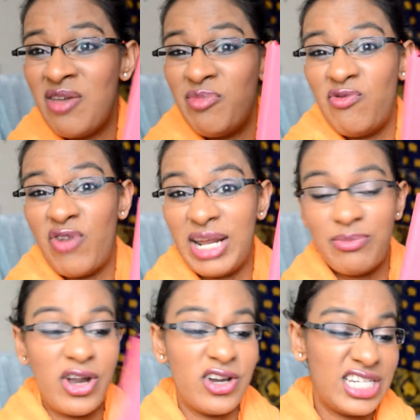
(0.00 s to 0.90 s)
been writing
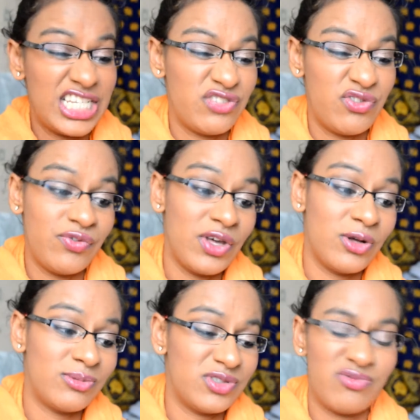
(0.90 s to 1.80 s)
my ideas for
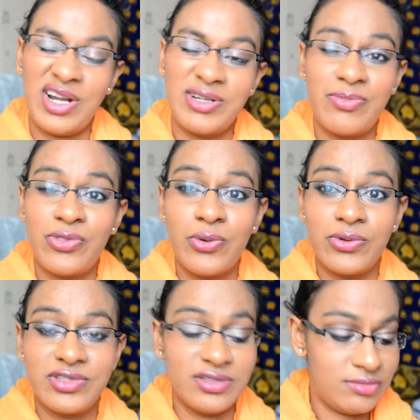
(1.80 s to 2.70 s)
films and random
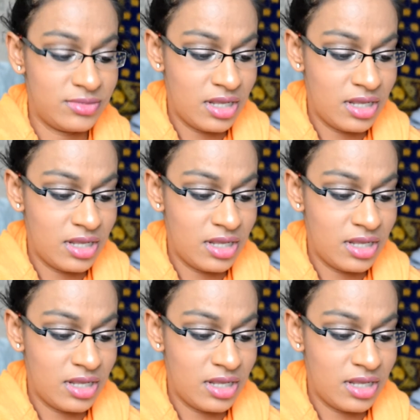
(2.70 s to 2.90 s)
thoughts and